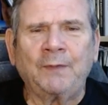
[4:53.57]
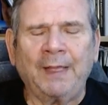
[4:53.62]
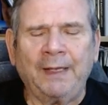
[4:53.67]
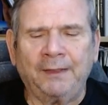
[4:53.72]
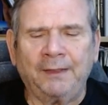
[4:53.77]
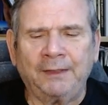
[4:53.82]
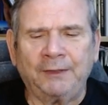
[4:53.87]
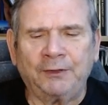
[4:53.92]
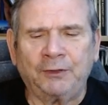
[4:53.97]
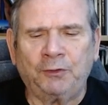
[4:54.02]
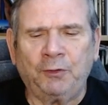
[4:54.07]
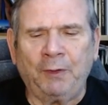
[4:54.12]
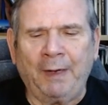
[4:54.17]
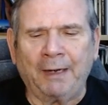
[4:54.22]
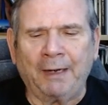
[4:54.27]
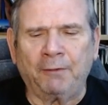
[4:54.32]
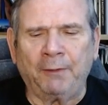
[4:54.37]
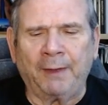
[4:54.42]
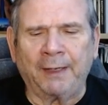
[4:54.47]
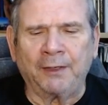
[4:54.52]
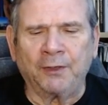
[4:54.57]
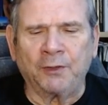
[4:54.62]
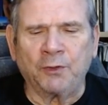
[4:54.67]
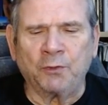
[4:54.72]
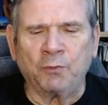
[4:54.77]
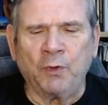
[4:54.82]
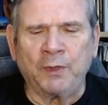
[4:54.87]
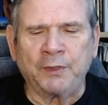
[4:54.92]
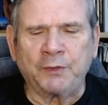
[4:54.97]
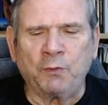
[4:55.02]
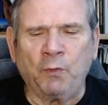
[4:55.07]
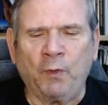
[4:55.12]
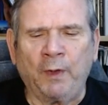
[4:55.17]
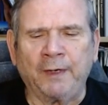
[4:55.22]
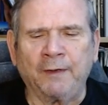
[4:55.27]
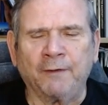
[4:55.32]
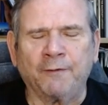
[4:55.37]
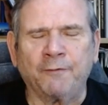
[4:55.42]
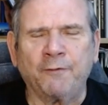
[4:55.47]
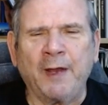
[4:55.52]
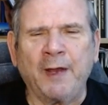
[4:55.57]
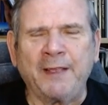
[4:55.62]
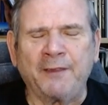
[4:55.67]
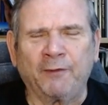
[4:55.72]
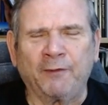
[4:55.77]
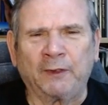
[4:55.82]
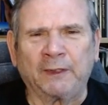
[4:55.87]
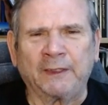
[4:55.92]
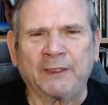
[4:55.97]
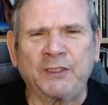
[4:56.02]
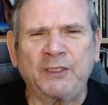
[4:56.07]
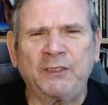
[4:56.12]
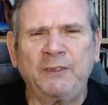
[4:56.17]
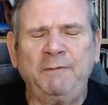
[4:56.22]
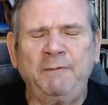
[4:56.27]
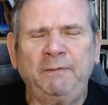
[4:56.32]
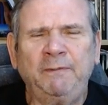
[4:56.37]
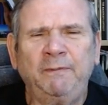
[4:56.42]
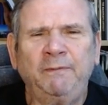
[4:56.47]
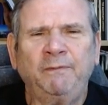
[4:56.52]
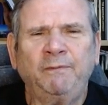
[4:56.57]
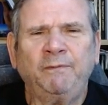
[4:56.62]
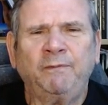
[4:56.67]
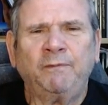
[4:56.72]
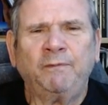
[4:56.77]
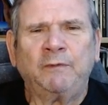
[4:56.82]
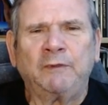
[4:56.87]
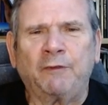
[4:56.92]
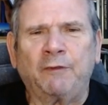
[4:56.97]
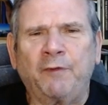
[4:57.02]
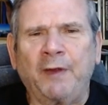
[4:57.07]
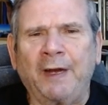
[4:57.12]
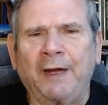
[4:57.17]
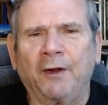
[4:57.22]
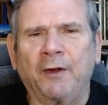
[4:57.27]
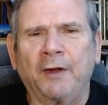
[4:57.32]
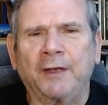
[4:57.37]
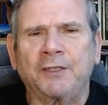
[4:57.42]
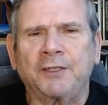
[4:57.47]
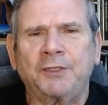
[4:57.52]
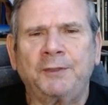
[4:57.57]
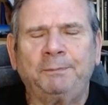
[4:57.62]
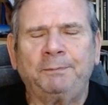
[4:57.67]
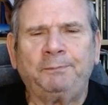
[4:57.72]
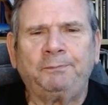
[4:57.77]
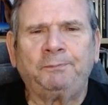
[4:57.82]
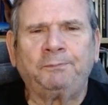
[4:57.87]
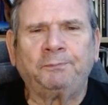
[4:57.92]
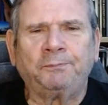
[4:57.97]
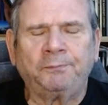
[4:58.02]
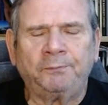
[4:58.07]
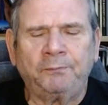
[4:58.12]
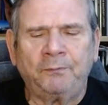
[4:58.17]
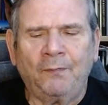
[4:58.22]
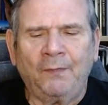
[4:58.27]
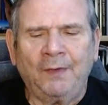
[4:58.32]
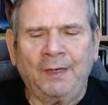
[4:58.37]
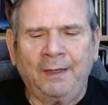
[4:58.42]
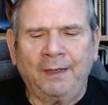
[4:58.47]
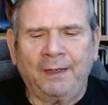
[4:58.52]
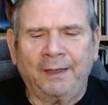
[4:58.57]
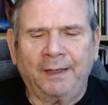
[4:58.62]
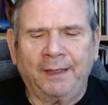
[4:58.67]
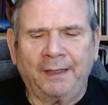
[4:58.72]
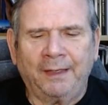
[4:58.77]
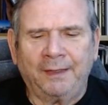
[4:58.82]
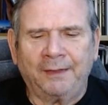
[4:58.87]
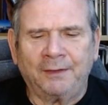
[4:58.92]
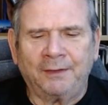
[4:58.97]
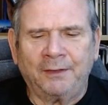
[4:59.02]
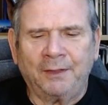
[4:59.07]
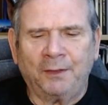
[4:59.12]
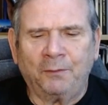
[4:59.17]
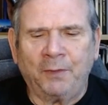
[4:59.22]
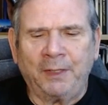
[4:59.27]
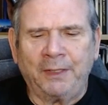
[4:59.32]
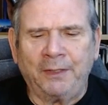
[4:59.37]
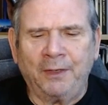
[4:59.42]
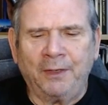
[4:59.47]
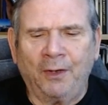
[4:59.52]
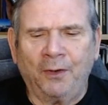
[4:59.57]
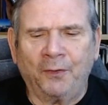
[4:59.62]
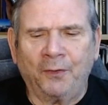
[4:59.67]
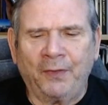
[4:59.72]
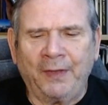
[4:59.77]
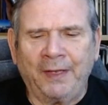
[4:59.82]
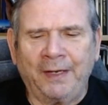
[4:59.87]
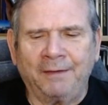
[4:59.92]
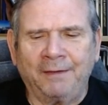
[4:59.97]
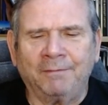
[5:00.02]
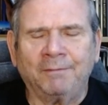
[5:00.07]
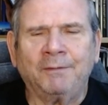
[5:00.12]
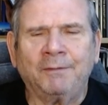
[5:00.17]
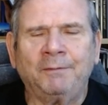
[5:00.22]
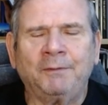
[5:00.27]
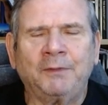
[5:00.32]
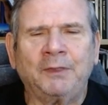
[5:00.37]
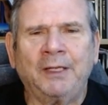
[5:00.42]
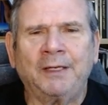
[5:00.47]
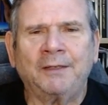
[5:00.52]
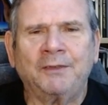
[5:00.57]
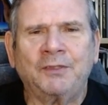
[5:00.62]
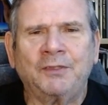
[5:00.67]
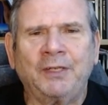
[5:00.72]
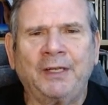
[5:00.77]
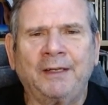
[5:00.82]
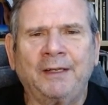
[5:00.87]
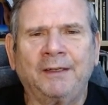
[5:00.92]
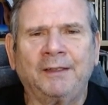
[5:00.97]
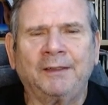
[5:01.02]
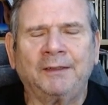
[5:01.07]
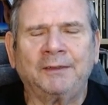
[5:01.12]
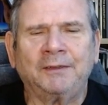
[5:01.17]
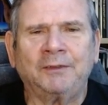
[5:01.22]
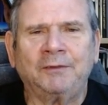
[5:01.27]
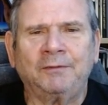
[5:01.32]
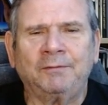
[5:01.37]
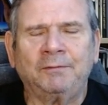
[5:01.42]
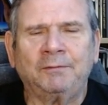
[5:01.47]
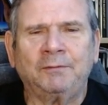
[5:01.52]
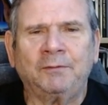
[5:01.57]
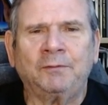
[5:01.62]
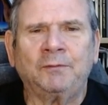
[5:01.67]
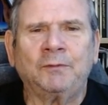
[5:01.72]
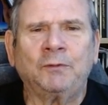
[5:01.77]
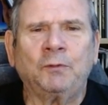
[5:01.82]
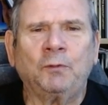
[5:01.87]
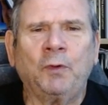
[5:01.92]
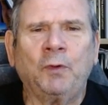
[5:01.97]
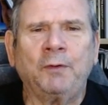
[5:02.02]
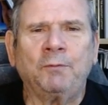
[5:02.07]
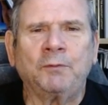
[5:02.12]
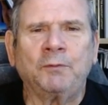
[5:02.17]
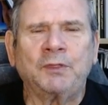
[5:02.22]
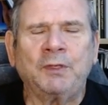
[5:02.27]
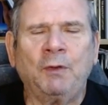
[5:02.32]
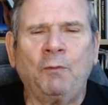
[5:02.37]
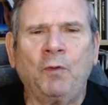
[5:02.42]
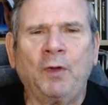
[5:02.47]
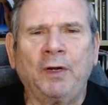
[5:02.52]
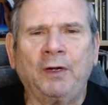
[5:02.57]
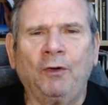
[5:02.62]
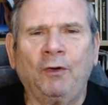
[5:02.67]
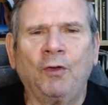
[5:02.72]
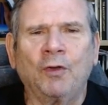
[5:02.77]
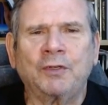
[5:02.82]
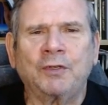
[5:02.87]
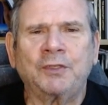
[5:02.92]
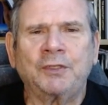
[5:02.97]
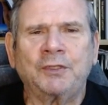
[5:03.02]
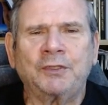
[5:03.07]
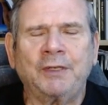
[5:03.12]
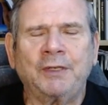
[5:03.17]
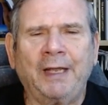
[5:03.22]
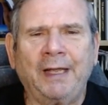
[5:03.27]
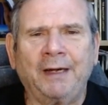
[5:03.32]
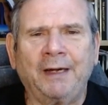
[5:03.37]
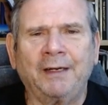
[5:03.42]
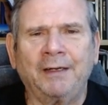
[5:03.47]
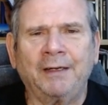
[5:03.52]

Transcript: And his track record was one of faithfulness, fairness, and uh, we know then that uh, when someone looks at